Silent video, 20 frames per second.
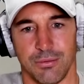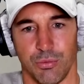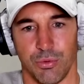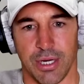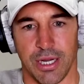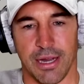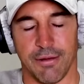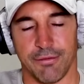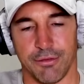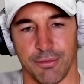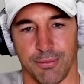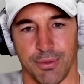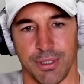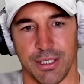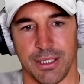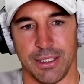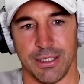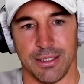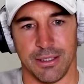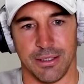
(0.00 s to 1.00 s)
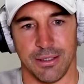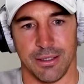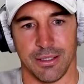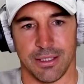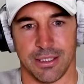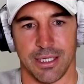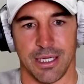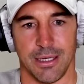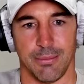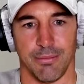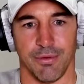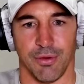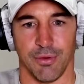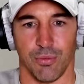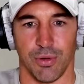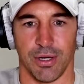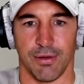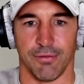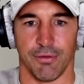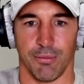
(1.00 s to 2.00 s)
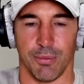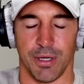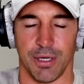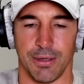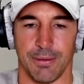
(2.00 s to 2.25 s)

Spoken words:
would have to be the team of the week for me.